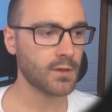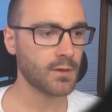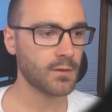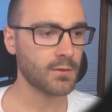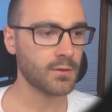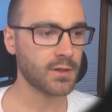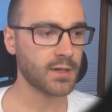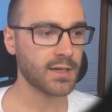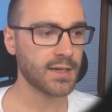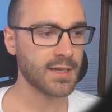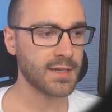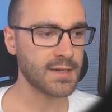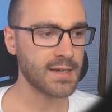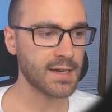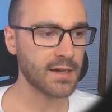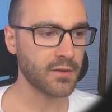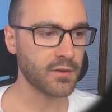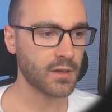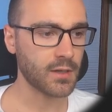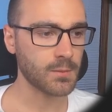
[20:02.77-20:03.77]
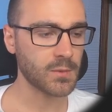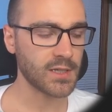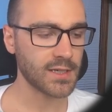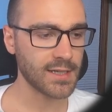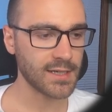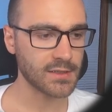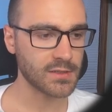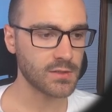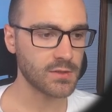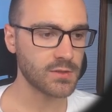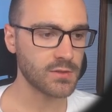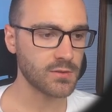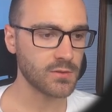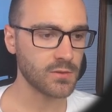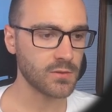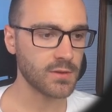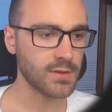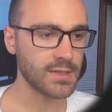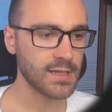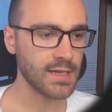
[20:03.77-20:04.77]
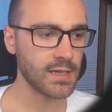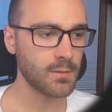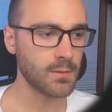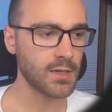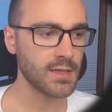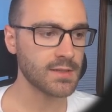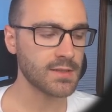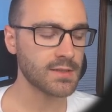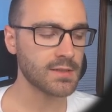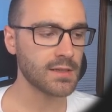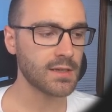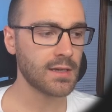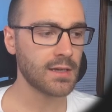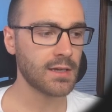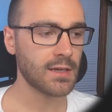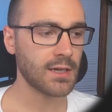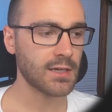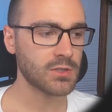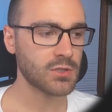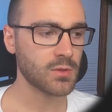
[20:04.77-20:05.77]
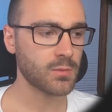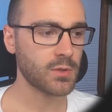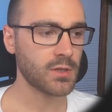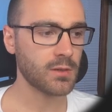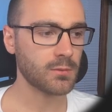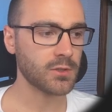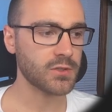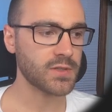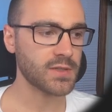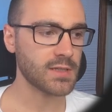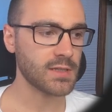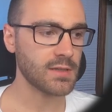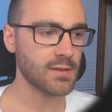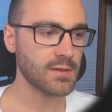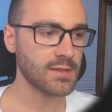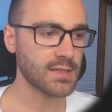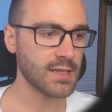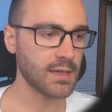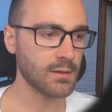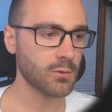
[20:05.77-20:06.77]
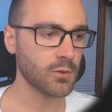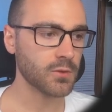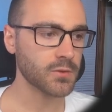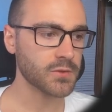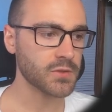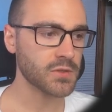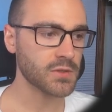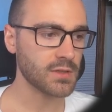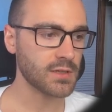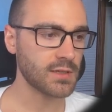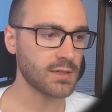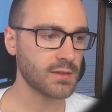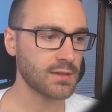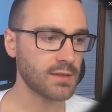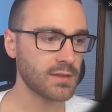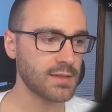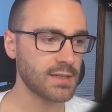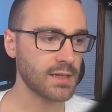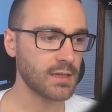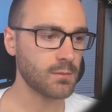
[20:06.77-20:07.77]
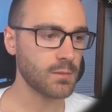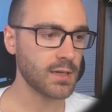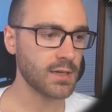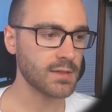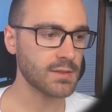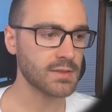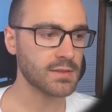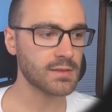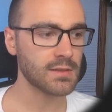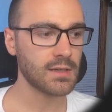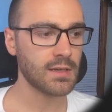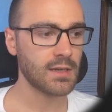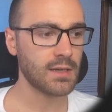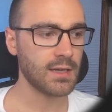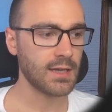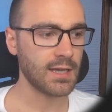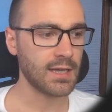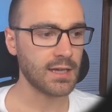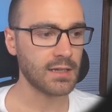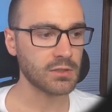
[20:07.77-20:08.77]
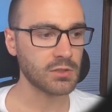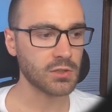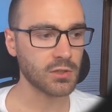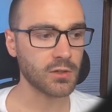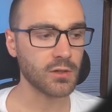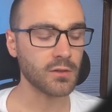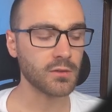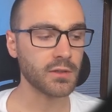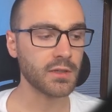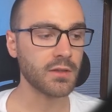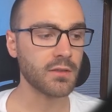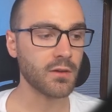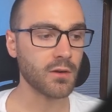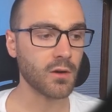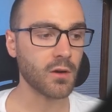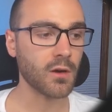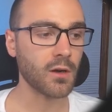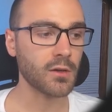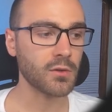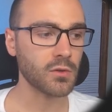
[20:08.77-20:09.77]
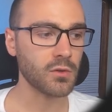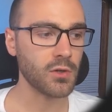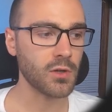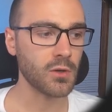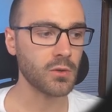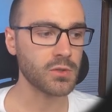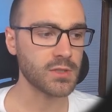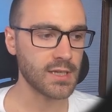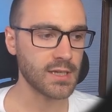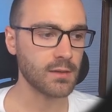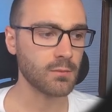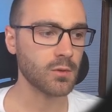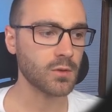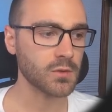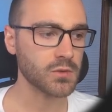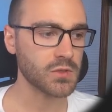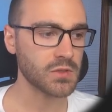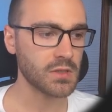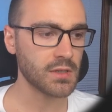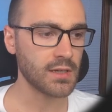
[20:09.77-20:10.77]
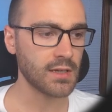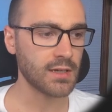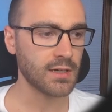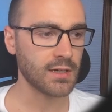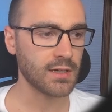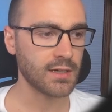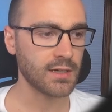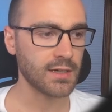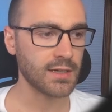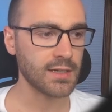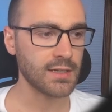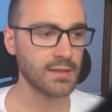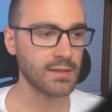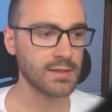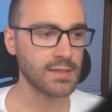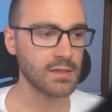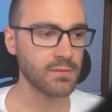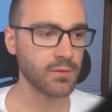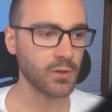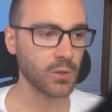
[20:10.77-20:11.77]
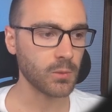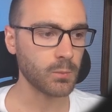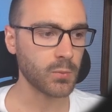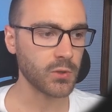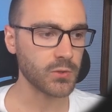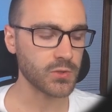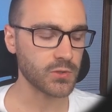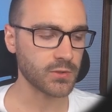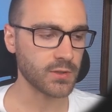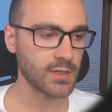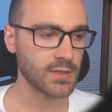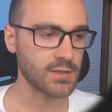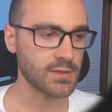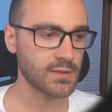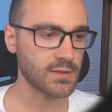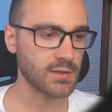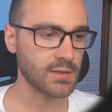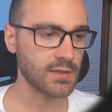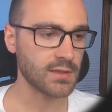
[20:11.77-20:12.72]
Okay, and now that I'm connected to the database, I should be able to see the tables in the database. And currently there are no tables in the default Postgres